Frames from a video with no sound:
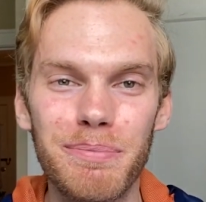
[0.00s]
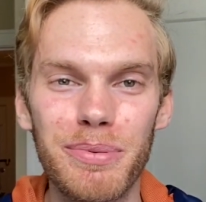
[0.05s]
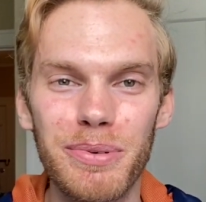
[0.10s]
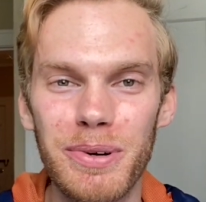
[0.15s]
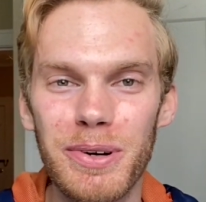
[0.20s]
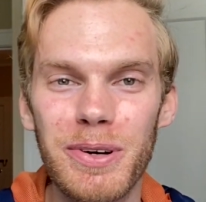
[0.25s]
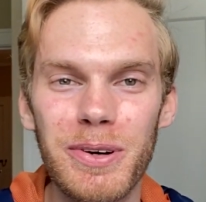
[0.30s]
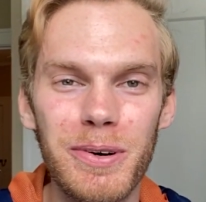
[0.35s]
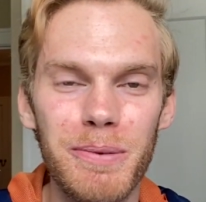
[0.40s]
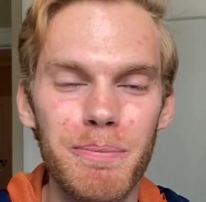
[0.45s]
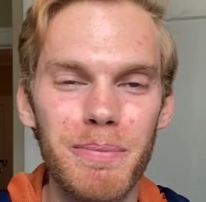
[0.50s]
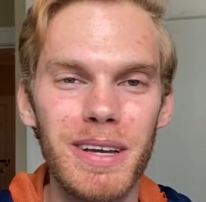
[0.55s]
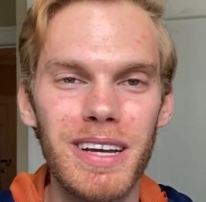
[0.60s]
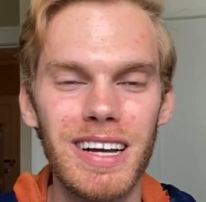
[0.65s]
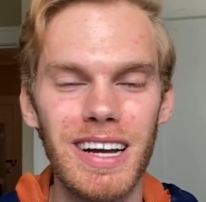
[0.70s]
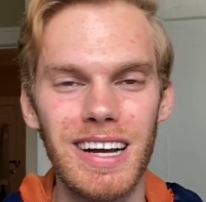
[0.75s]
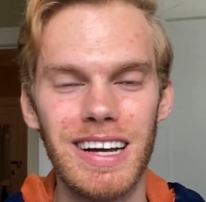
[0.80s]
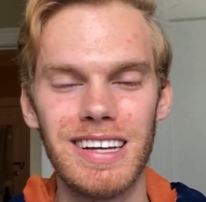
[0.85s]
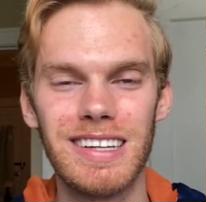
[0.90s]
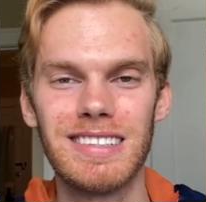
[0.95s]
broom,
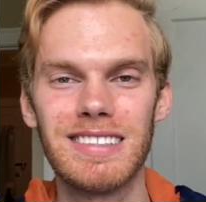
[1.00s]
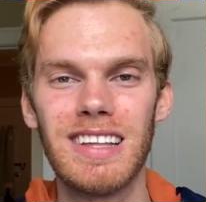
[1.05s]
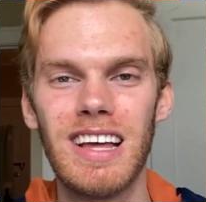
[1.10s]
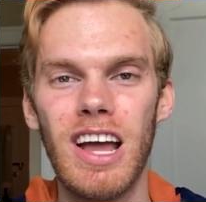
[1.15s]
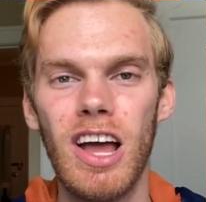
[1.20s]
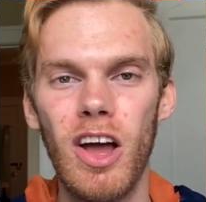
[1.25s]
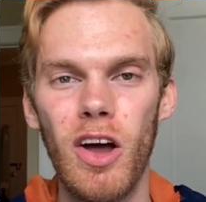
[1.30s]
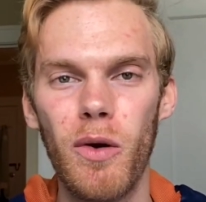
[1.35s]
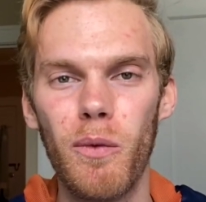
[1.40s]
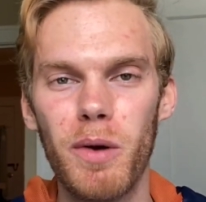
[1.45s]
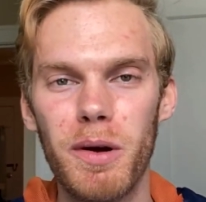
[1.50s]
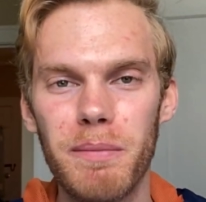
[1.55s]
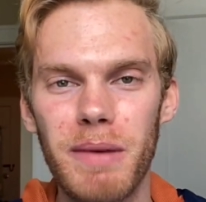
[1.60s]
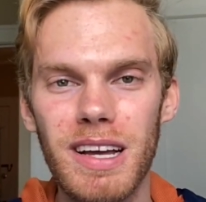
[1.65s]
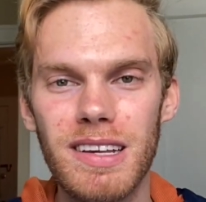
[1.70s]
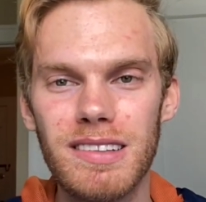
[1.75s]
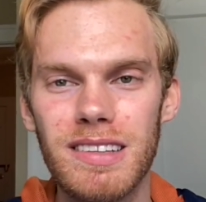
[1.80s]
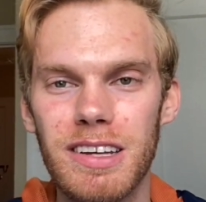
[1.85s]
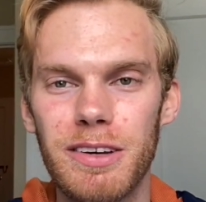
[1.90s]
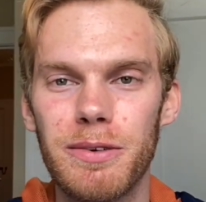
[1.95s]
because what
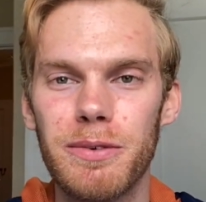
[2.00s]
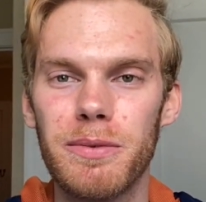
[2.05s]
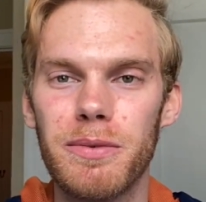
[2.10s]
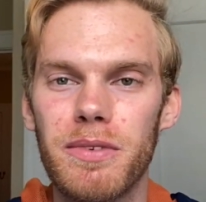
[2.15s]
makes it